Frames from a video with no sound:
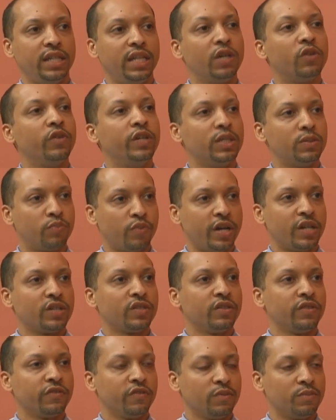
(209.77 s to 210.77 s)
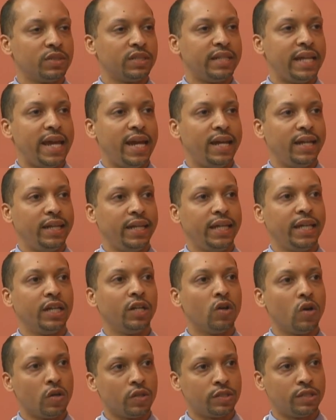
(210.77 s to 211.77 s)
increased pressure from standing and
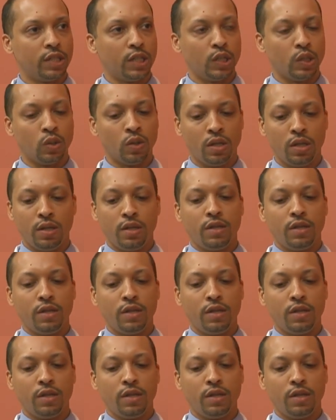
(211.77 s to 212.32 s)
also